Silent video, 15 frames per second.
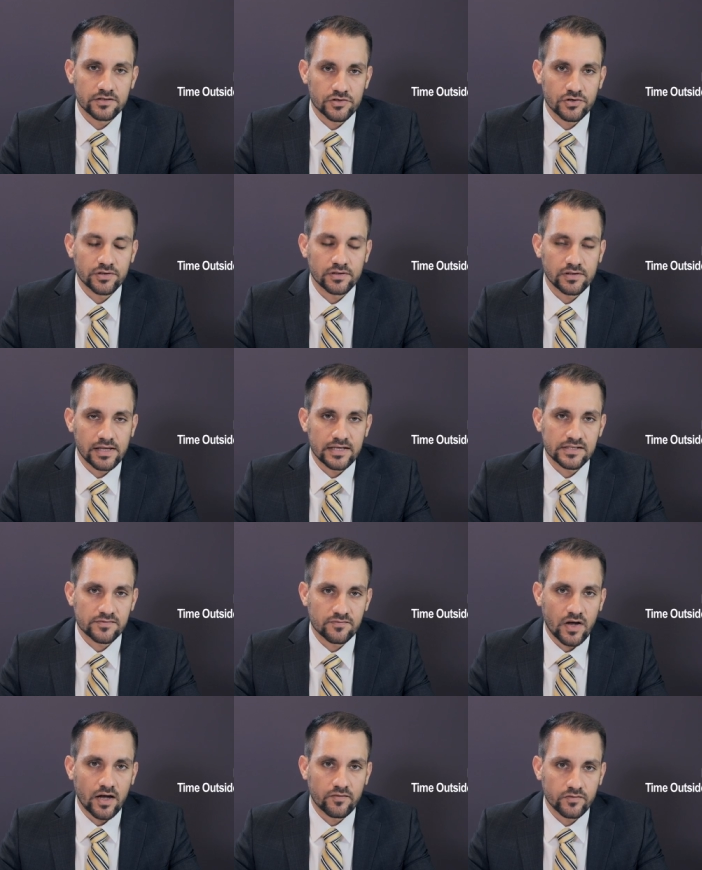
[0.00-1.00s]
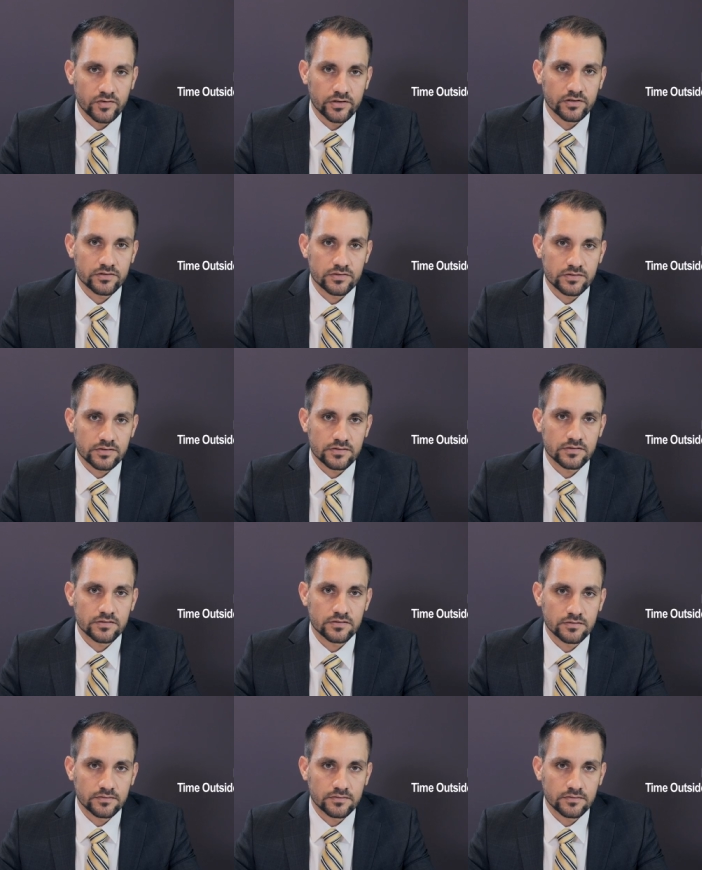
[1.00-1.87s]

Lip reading: during the last 5 years?